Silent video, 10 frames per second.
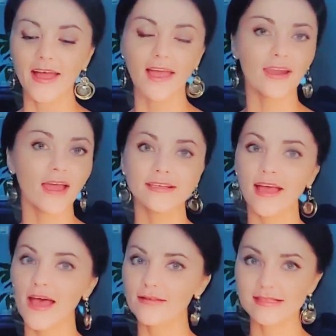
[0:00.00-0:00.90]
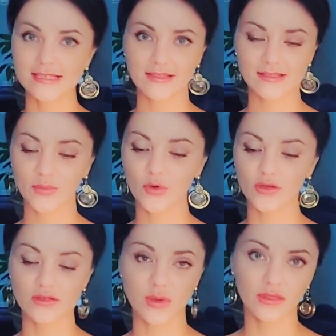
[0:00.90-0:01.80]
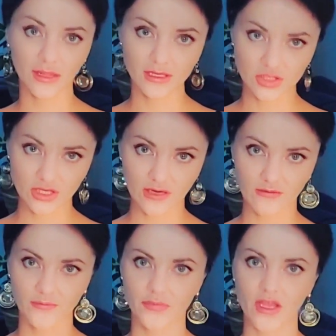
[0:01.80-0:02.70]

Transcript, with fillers: and I haven't seen these portals, but they share.